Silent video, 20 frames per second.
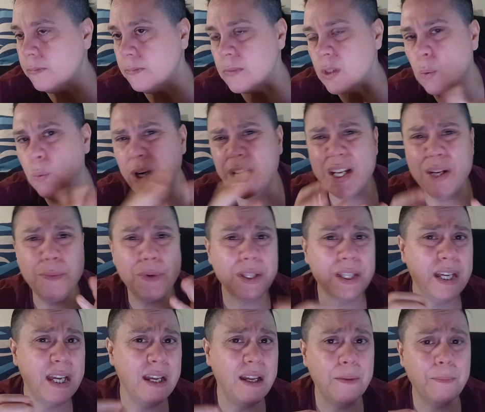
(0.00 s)
Working with
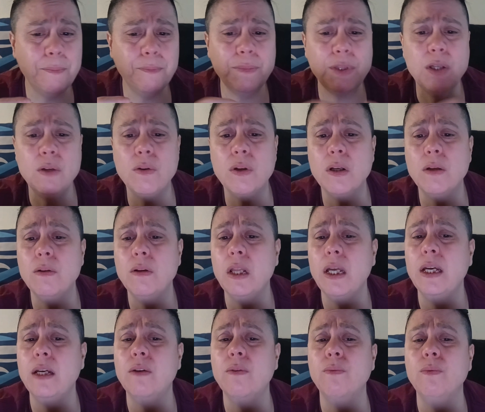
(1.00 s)
him, you could
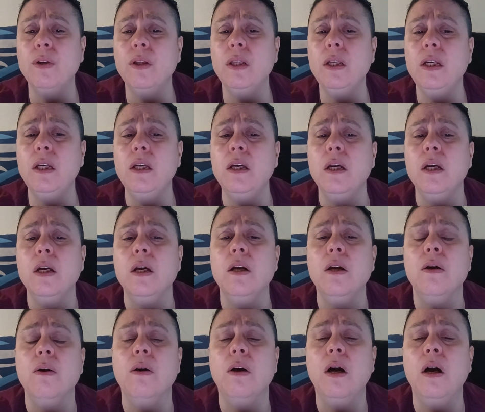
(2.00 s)
like really
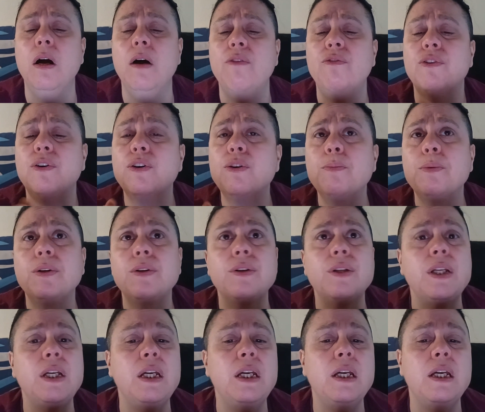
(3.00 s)

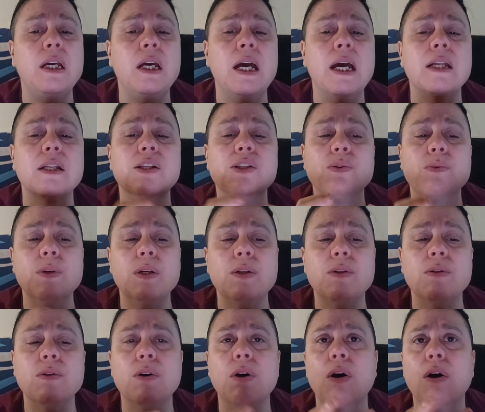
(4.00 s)
vulnerability and
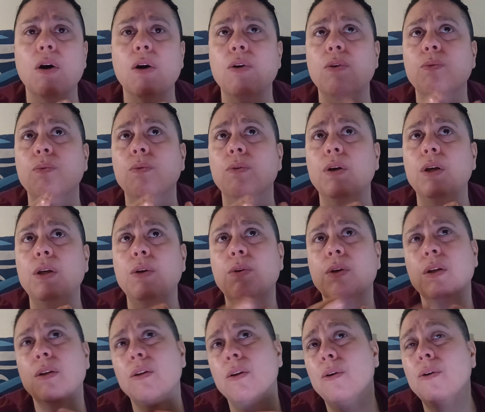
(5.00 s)
surrender you
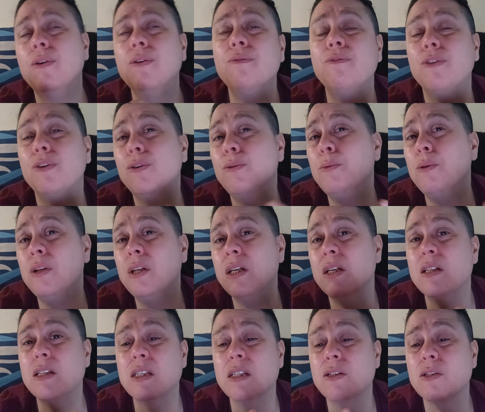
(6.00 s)
can learn vulnerability
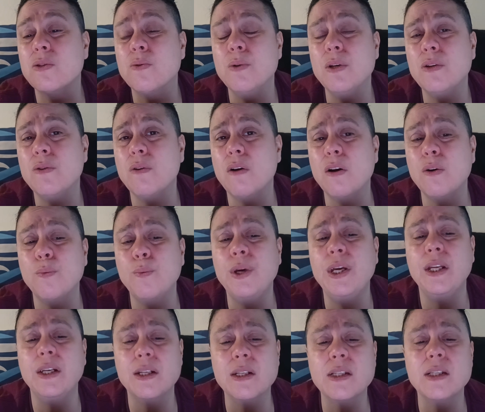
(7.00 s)
and surrender aren't
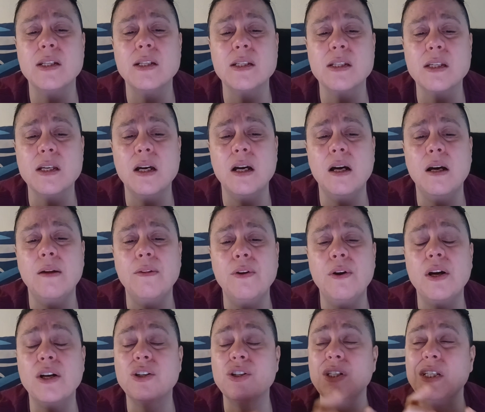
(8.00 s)
weaknesses. They're
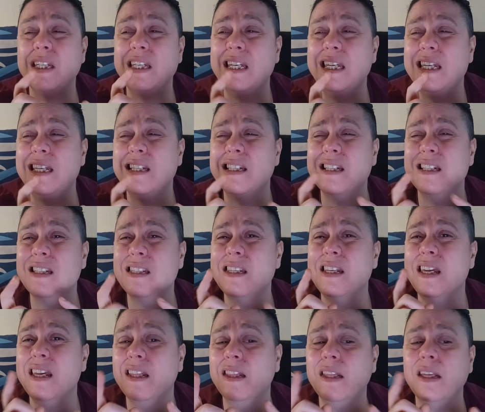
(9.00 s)
actually keys to
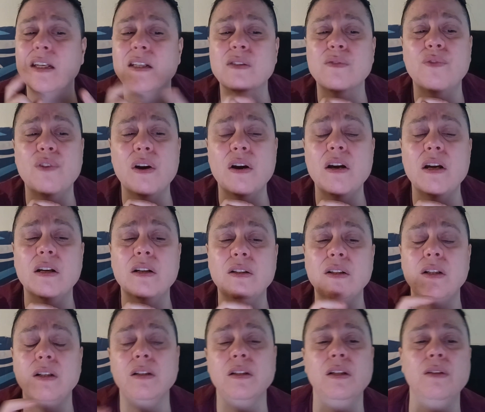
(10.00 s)
seeing things very
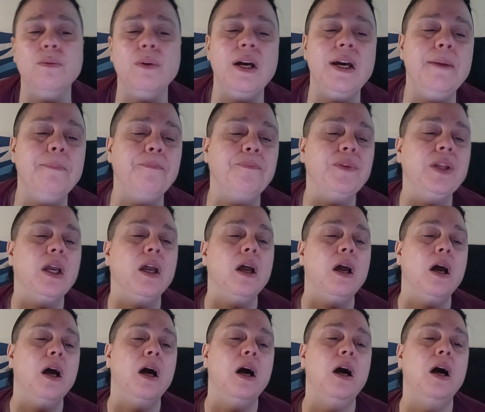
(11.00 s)
clearly, right?
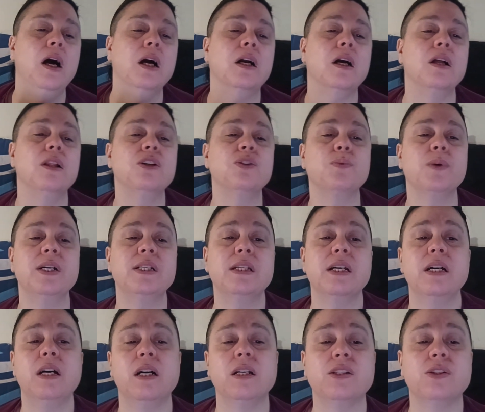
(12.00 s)
Colors wise,
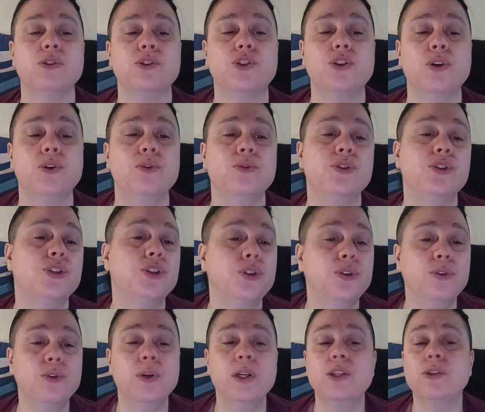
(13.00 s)
I also chose
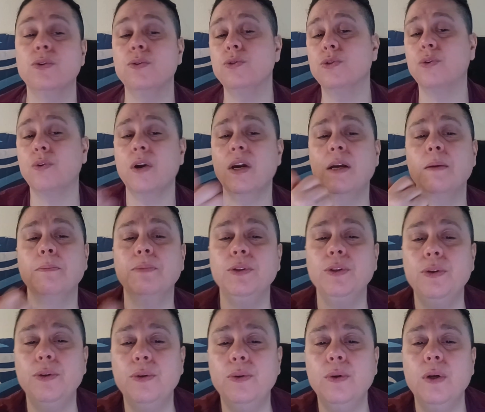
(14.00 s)
2. I chose gray and
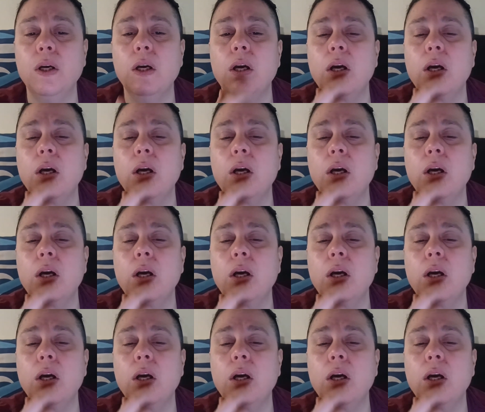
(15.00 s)
blue.